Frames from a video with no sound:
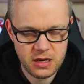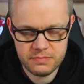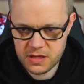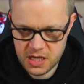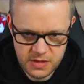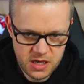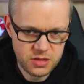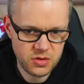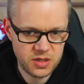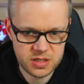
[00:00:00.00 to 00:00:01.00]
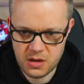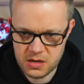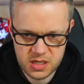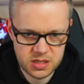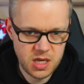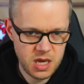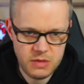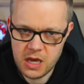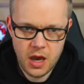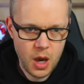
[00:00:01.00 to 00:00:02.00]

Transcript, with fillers: up. Give me your thoughts on the team.